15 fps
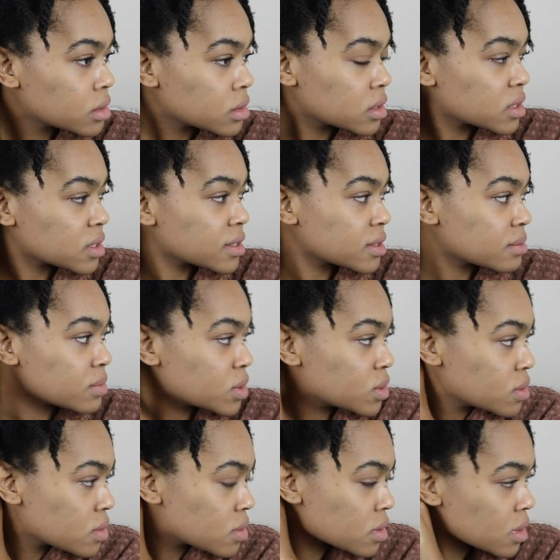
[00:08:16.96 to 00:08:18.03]

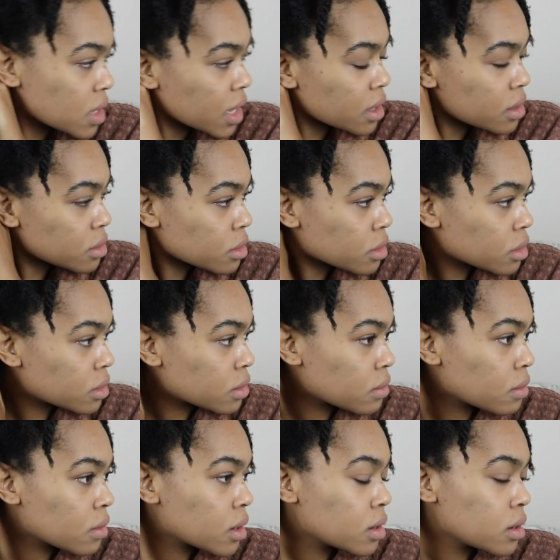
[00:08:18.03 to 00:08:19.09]
Smooth that
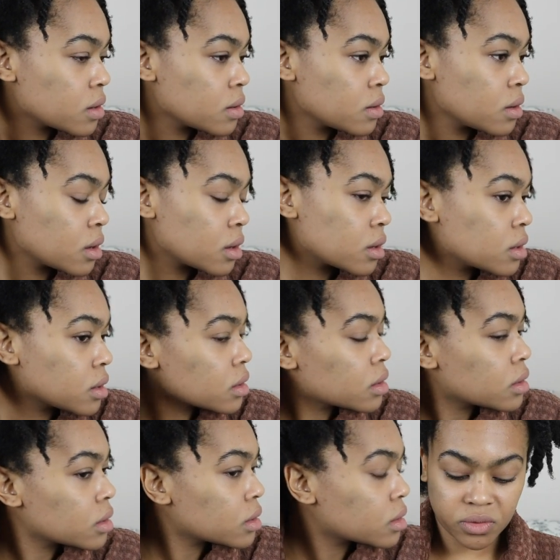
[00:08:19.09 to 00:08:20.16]
through.
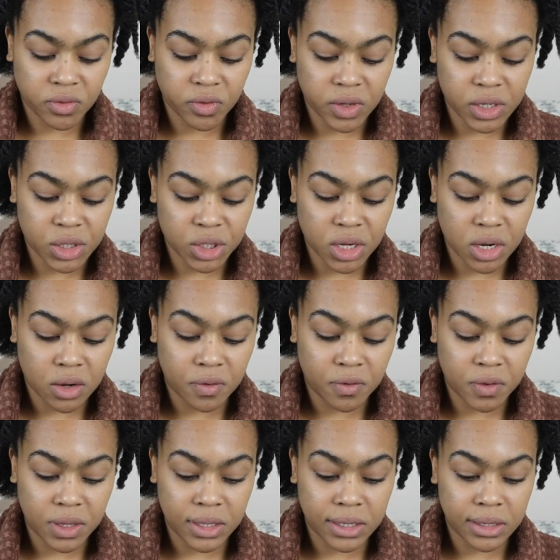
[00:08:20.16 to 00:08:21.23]
Finish that
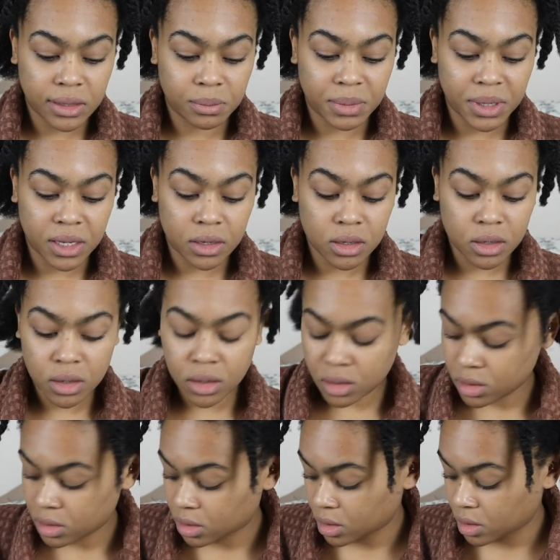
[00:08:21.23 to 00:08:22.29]
off with a little bit
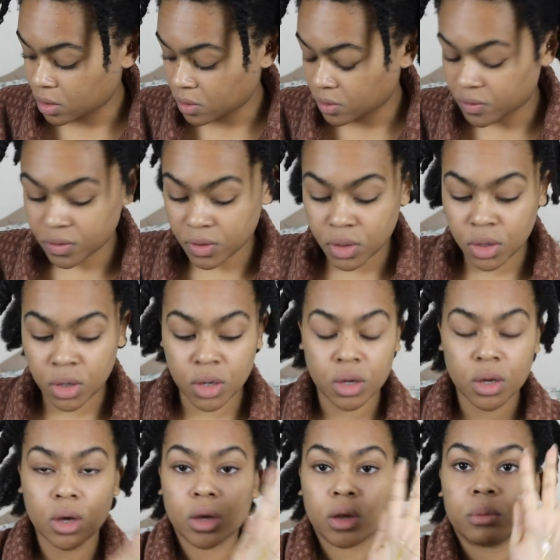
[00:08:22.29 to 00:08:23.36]
of
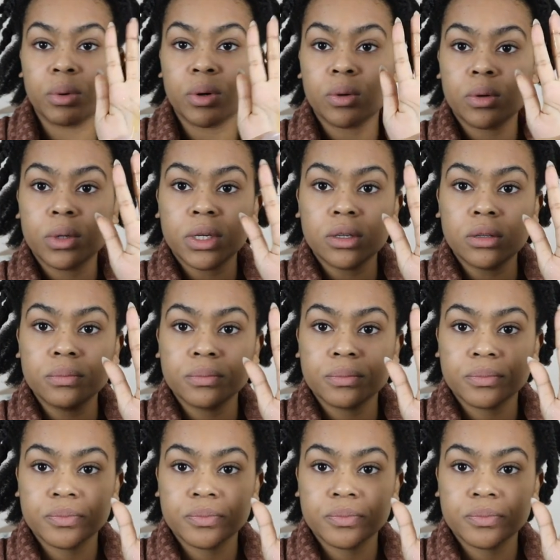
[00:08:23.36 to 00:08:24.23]
jojoba oil.